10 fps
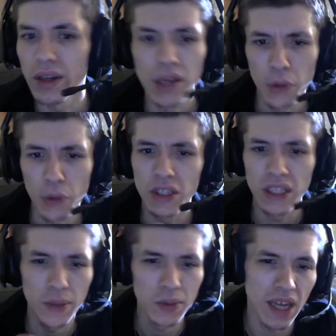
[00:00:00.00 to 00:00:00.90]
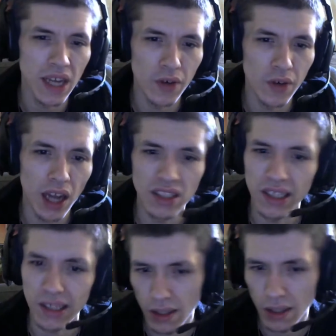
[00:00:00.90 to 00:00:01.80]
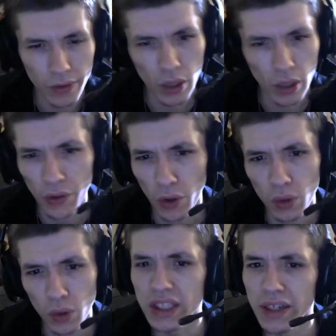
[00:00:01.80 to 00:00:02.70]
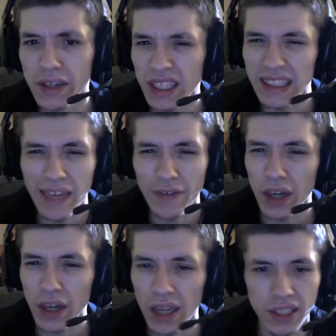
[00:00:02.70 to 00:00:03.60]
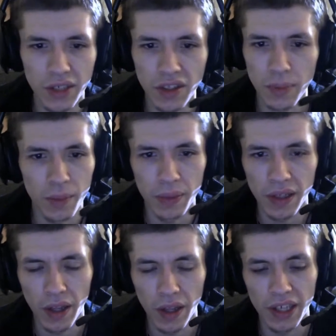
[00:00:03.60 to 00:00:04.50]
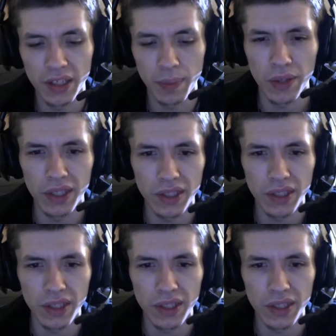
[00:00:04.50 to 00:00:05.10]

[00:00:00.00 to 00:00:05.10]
He was never god tier throughout the whole series. He's never god tier compared to his opponents.